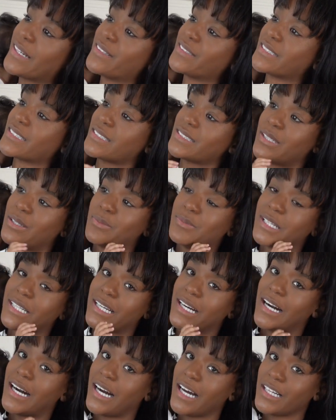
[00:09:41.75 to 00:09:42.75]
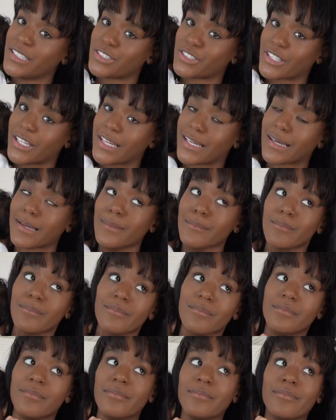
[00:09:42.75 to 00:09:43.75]
I was like, oh my gosh, like
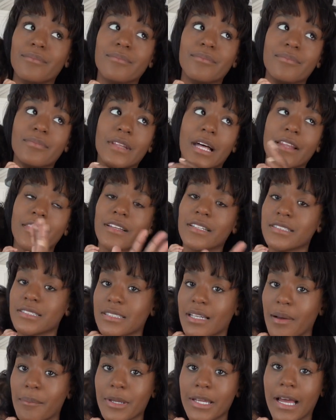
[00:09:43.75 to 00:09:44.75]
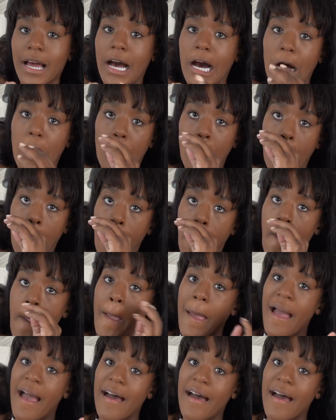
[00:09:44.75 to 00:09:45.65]
nothing is coming out.